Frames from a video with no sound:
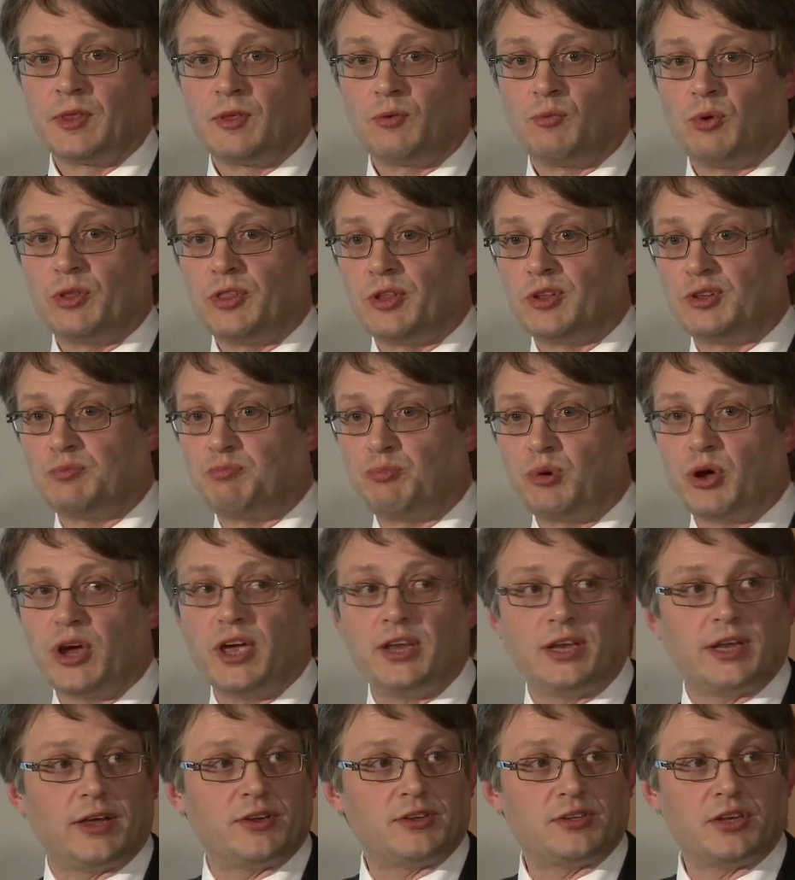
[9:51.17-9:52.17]
When it's
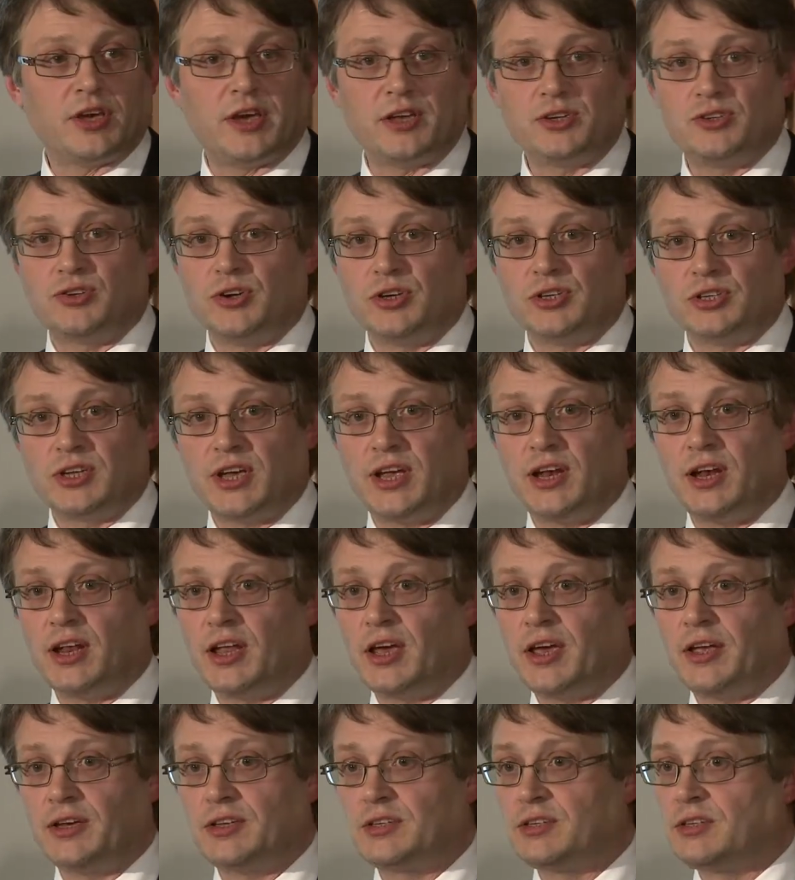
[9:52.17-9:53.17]
bright outside during
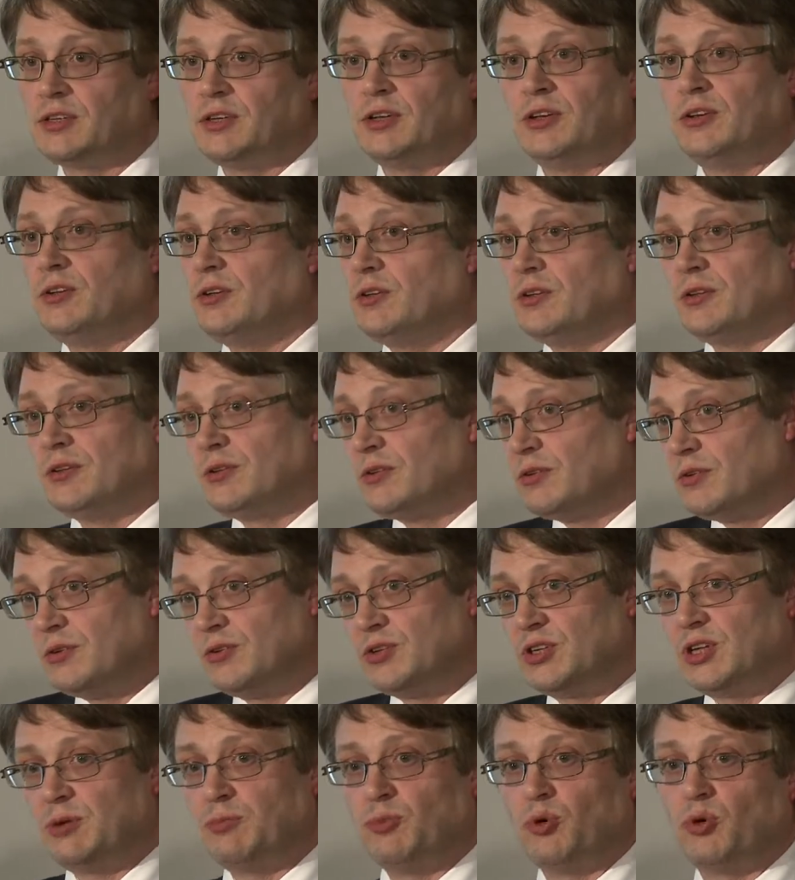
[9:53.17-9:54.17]
daylight, you
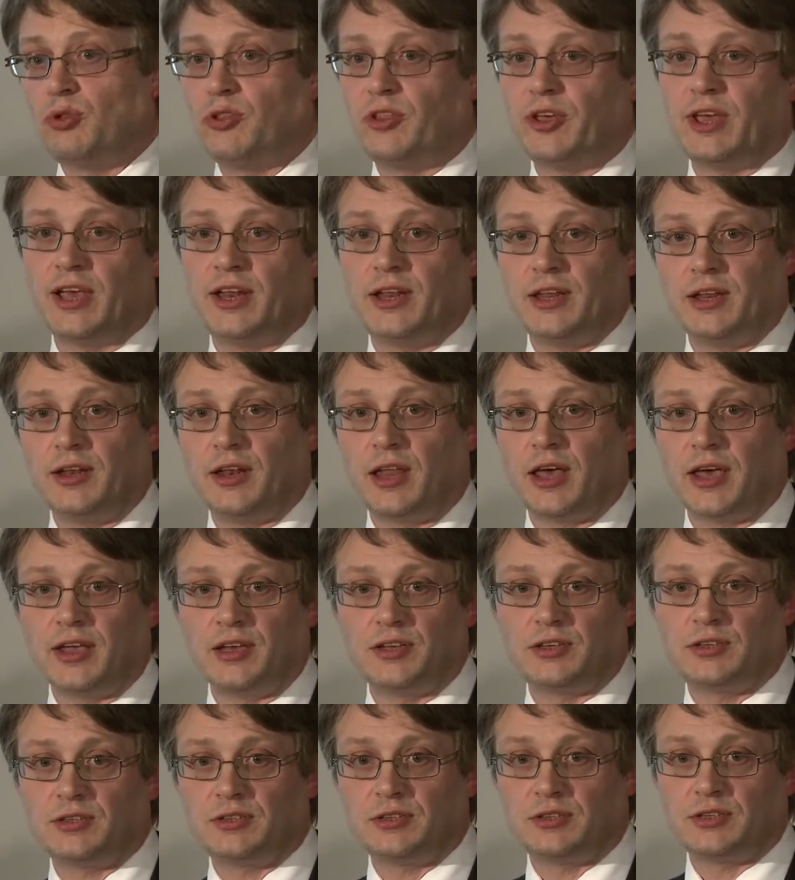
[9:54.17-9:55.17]
dim all the
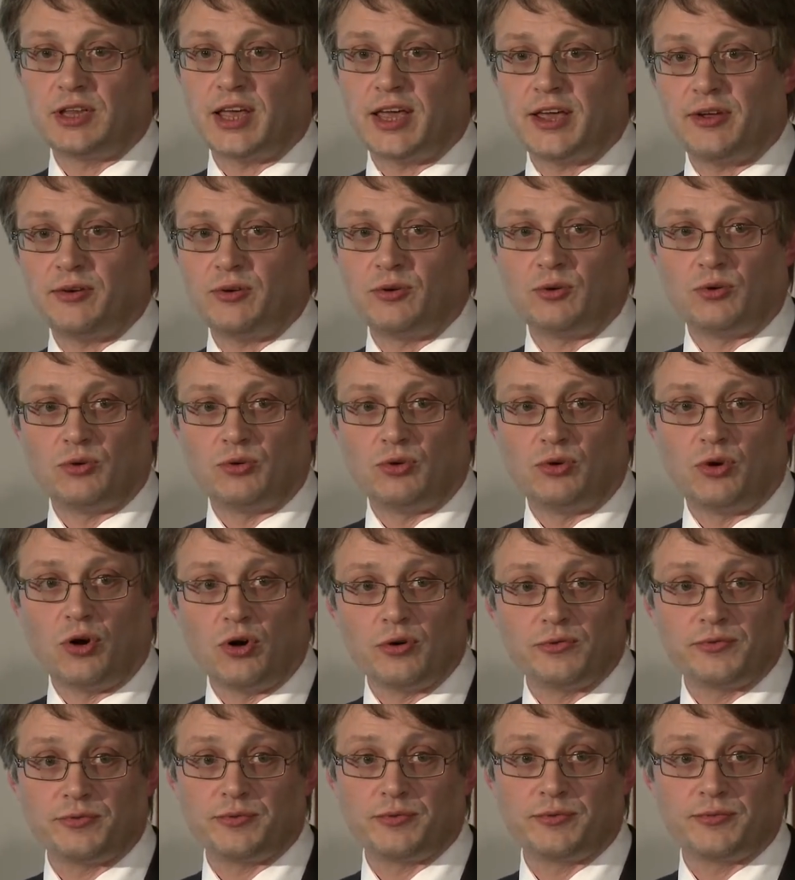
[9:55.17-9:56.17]
lights down or
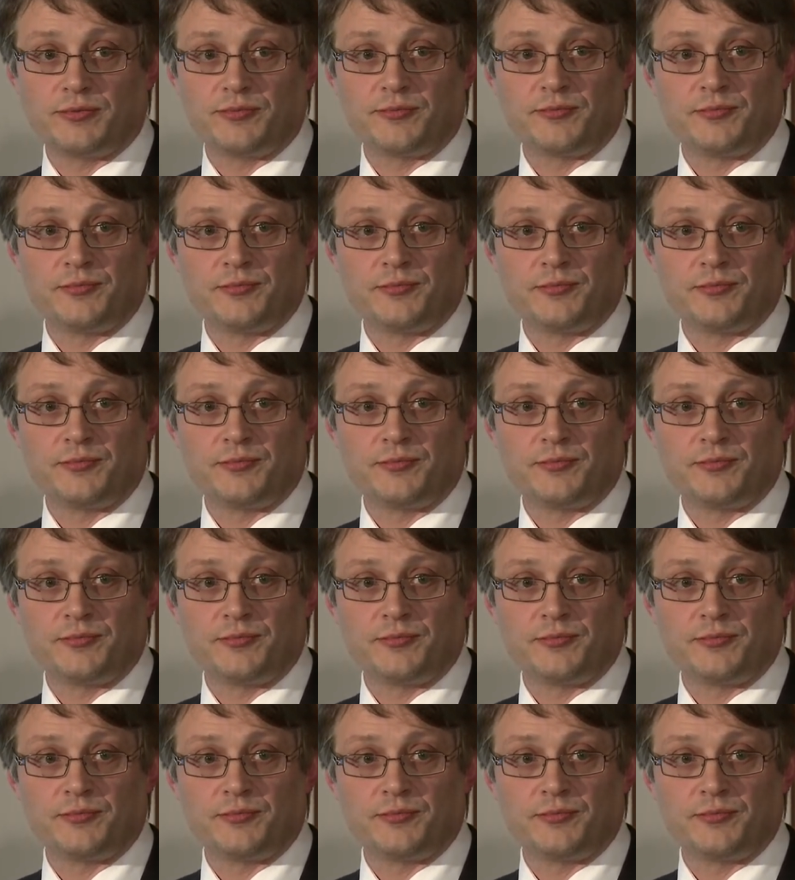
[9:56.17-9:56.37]
off.